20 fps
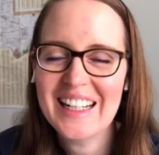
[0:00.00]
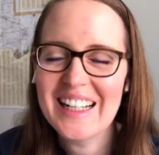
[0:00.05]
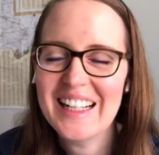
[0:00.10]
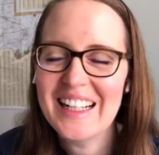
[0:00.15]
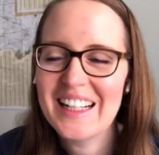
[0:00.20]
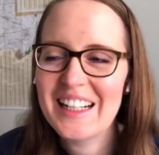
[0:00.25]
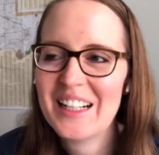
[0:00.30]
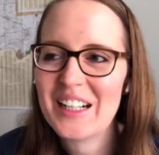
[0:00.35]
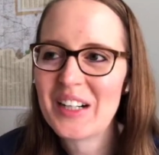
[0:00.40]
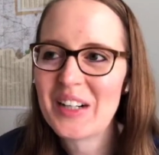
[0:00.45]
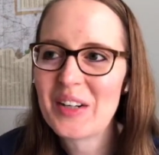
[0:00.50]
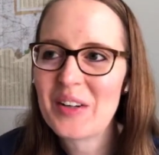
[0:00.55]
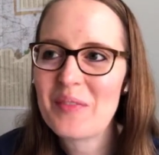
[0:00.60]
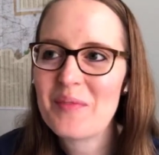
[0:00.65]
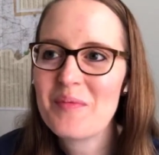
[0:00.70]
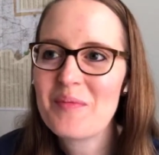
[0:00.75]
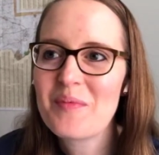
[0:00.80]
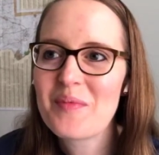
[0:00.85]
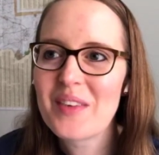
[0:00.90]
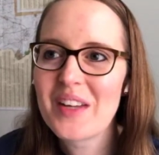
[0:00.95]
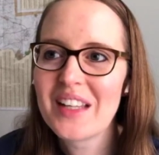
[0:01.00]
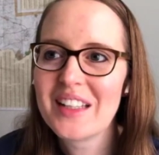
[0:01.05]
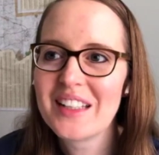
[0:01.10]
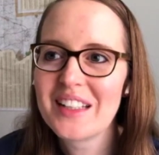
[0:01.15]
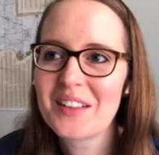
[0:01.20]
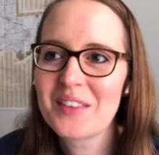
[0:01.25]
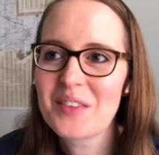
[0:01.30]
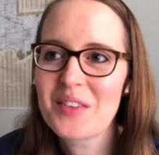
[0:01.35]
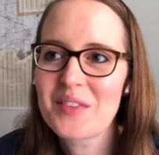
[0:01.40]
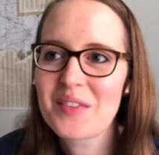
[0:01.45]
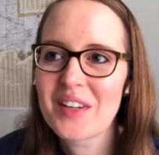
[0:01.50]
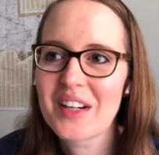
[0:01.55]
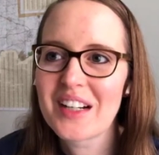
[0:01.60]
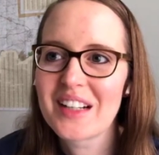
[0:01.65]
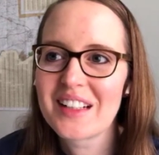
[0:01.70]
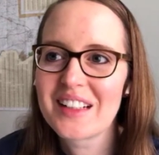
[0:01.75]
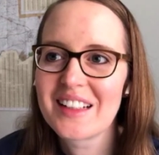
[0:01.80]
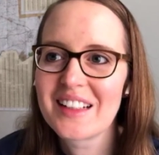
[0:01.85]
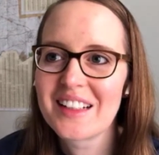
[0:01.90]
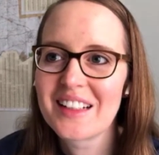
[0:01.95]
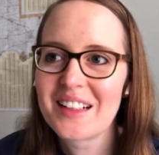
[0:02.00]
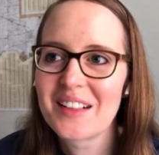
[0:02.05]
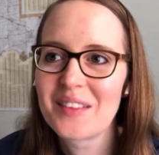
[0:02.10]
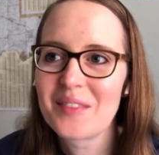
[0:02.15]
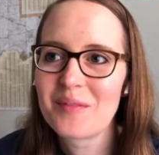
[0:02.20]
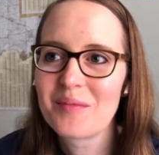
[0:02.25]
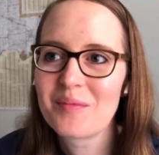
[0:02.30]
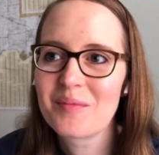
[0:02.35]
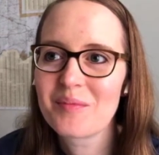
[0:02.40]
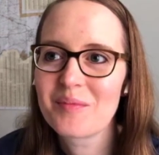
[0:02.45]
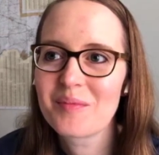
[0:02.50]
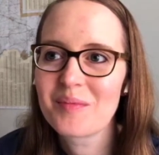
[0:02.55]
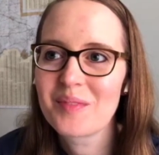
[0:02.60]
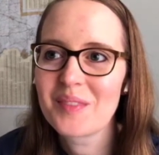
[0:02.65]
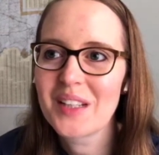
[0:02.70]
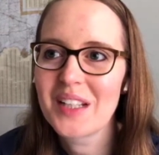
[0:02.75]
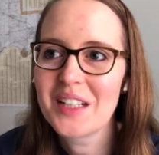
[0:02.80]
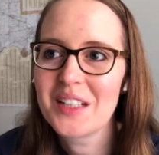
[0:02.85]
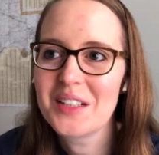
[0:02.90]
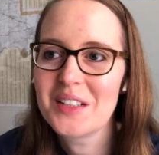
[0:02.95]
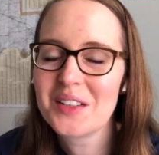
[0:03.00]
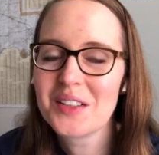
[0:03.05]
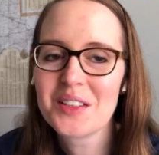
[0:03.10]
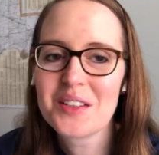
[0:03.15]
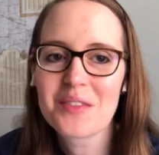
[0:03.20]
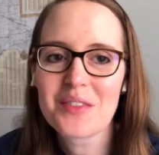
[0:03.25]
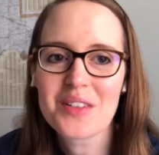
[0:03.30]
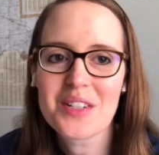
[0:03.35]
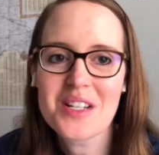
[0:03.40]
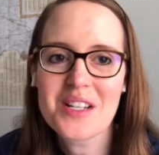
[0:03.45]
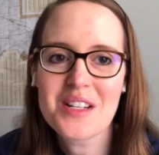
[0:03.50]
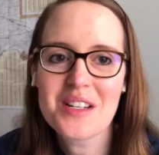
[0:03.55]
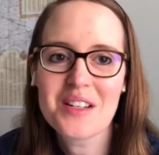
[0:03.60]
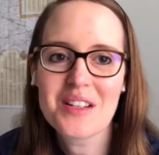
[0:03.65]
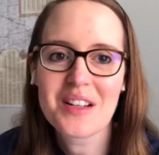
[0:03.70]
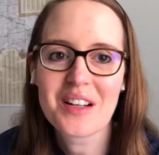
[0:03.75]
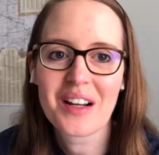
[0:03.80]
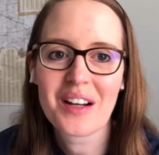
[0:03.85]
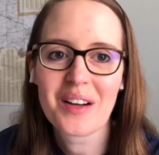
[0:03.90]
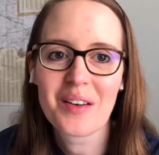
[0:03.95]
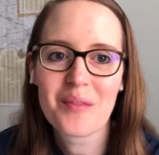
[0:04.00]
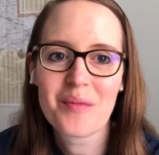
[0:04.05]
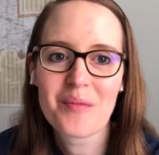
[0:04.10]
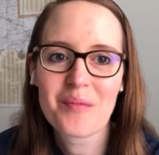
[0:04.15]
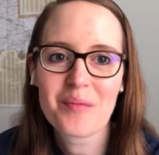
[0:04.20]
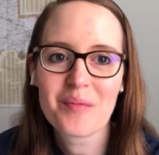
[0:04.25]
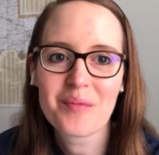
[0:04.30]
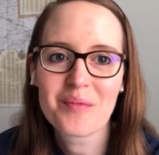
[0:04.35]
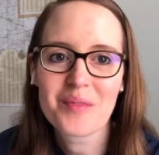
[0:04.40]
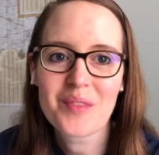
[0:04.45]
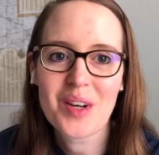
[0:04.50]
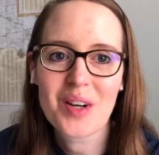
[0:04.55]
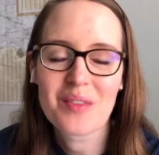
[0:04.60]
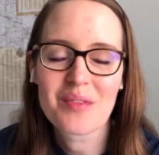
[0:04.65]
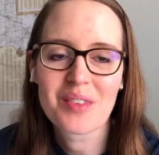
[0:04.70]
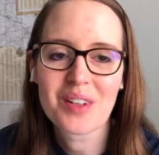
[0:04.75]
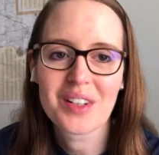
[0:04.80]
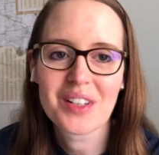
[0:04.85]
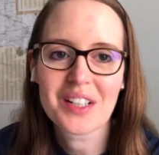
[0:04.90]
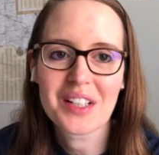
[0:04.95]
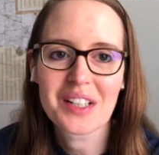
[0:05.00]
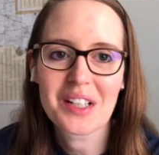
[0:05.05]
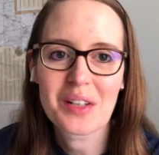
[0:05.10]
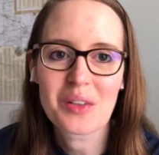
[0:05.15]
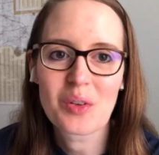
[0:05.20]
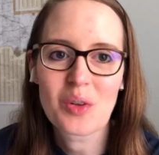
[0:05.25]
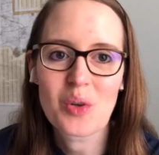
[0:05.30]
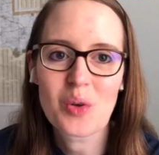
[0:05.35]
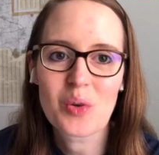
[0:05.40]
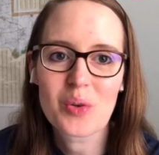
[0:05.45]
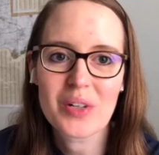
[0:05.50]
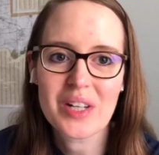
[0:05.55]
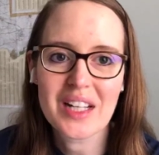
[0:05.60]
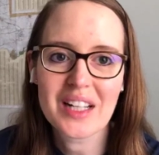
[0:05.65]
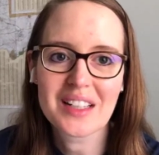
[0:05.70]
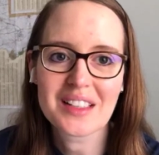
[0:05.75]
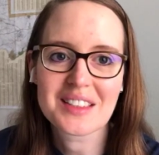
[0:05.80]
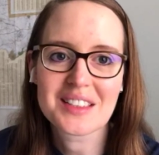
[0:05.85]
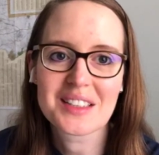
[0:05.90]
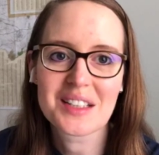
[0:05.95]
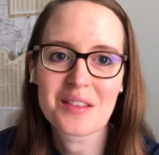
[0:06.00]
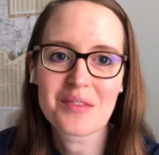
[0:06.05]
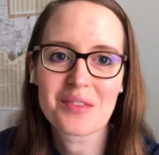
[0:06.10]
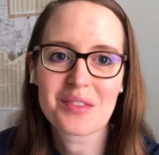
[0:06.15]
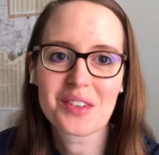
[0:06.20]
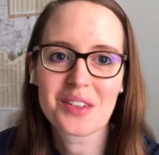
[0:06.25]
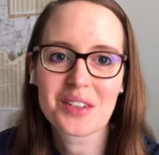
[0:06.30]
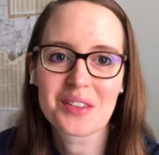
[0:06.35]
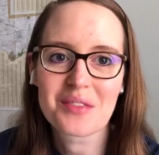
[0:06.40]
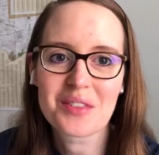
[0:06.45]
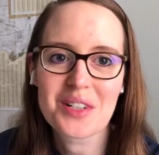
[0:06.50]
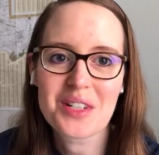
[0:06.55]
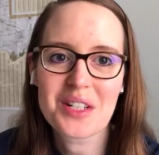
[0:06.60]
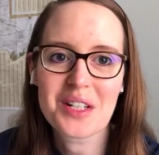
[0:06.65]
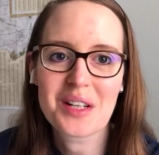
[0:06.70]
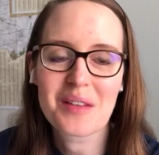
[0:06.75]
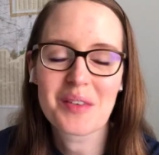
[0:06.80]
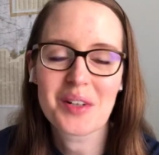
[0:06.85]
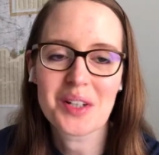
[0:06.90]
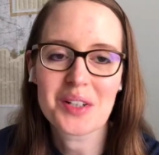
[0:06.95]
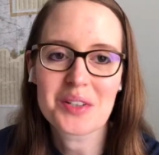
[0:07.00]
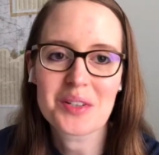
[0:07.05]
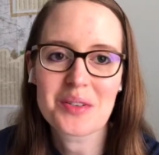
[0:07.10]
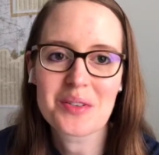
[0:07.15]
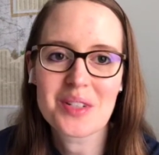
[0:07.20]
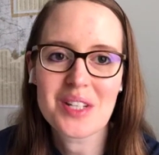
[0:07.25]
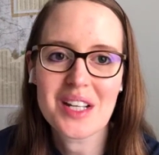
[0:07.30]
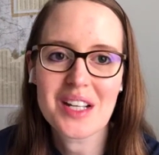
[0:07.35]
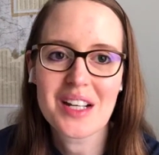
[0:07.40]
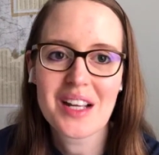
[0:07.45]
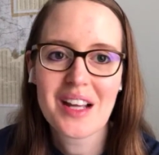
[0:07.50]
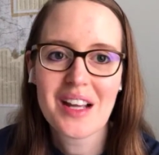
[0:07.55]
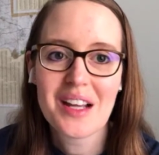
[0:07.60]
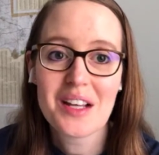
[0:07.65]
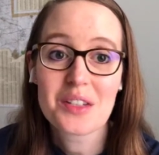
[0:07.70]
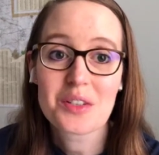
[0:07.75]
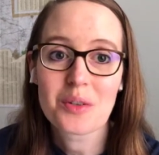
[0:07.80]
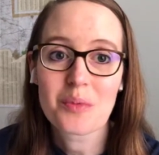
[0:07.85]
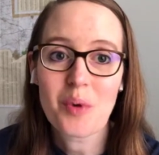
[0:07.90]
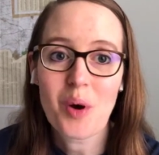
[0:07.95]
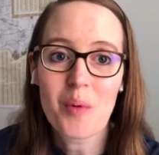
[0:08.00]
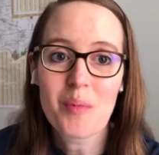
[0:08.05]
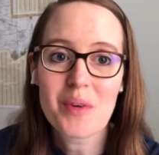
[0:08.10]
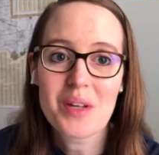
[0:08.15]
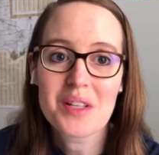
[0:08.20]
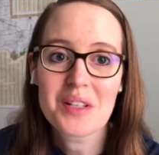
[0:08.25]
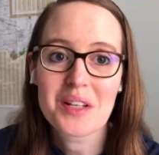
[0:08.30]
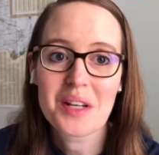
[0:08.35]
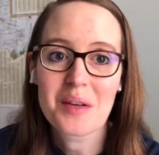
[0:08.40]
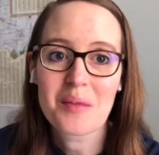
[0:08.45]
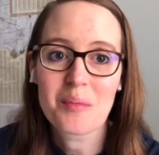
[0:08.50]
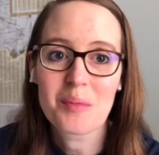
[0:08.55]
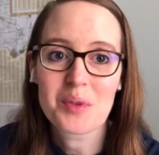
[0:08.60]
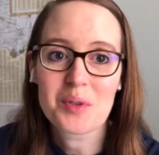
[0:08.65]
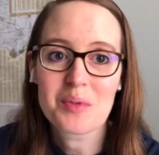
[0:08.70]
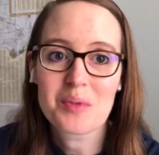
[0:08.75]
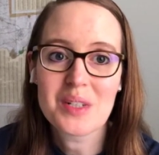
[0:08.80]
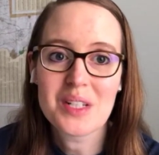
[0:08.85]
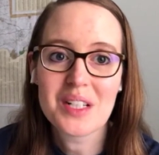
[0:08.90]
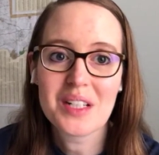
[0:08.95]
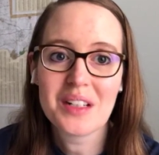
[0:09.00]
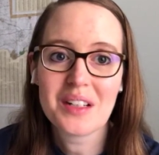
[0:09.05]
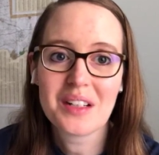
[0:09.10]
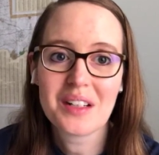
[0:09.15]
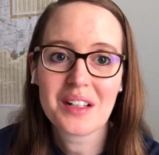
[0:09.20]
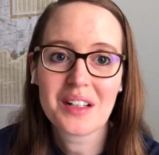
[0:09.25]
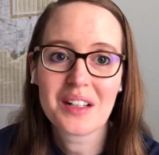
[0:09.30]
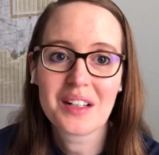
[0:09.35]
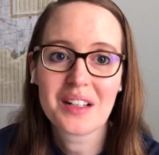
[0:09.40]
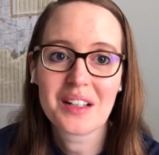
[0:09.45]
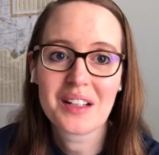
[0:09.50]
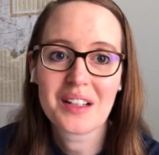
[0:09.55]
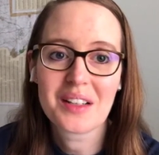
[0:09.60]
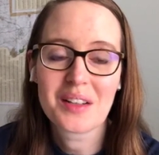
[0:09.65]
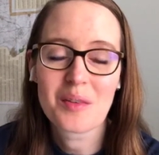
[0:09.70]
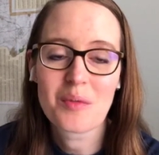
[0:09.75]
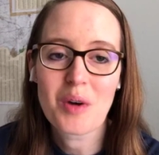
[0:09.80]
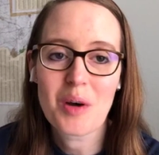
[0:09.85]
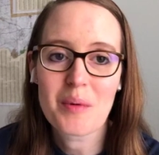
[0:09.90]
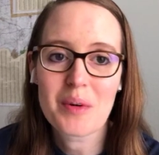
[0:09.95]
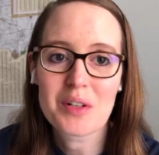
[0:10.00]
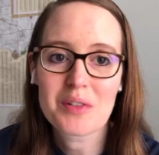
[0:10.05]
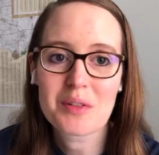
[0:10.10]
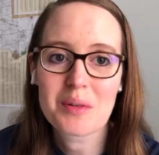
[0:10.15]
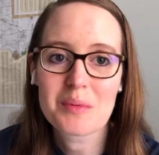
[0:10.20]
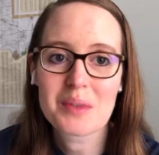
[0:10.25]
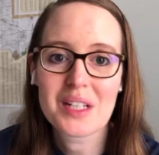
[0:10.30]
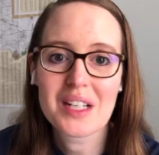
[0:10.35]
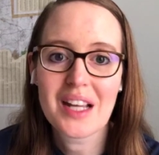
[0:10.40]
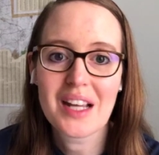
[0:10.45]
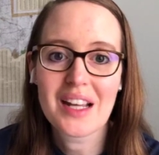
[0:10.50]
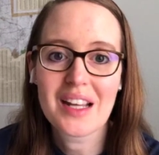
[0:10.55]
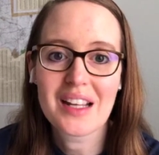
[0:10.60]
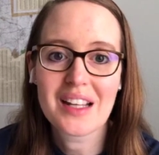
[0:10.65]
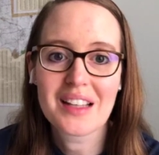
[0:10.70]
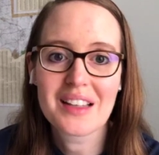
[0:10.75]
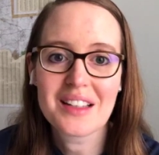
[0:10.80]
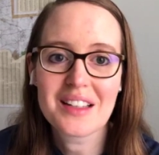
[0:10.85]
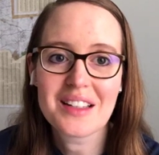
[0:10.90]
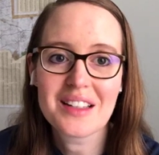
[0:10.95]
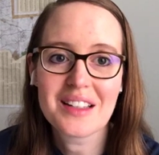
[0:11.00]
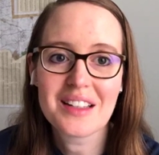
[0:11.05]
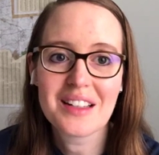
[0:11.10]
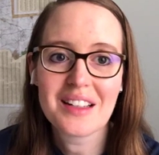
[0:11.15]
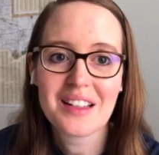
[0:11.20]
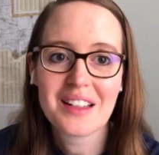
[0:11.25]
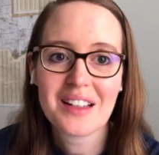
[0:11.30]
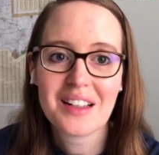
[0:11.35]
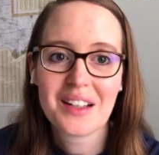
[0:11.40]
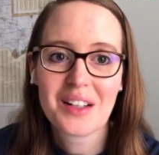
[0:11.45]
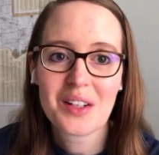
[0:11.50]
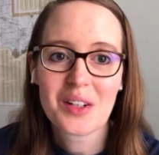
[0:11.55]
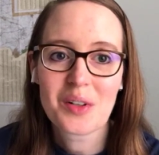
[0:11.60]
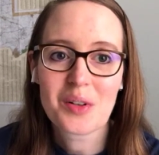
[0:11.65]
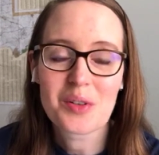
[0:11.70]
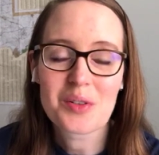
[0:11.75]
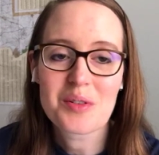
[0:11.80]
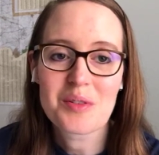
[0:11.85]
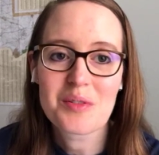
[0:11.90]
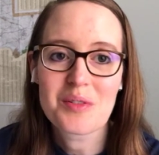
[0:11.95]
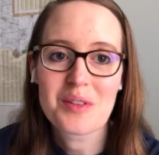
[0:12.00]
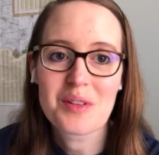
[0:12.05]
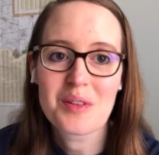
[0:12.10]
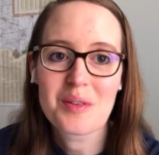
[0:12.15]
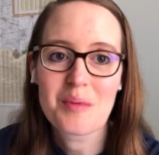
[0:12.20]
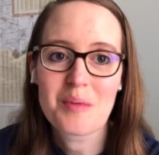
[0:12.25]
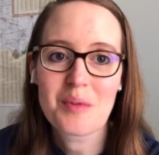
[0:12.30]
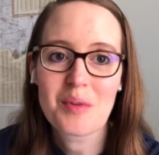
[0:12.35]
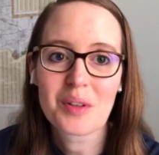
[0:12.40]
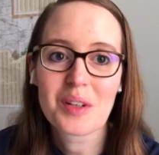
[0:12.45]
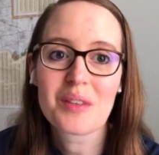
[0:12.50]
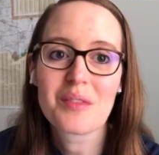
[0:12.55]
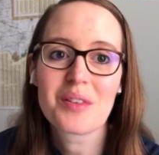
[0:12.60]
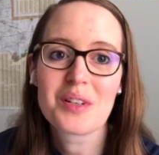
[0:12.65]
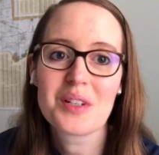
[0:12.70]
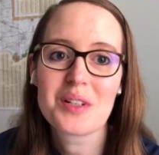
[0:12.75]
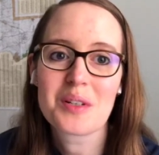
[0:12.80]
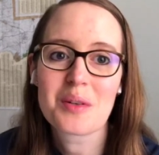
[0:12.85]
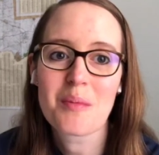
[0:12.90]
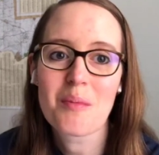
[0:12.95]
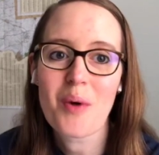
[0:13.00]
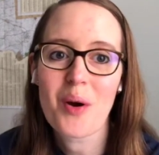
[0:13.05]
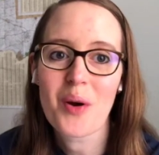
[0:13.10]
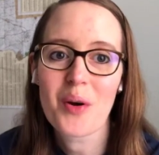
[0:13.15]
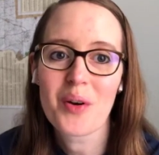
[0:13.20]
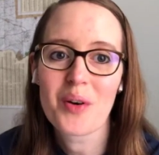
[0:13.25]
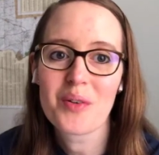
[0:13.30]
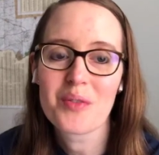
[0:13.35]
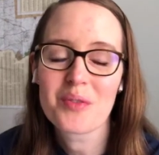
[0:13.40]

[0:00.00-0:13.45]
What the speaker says: and then we've got a delivery of like local organic stuff delivery coming on Tuesday. So I'm hoping that between the Walmart trip today and the grocery delivery tomorrow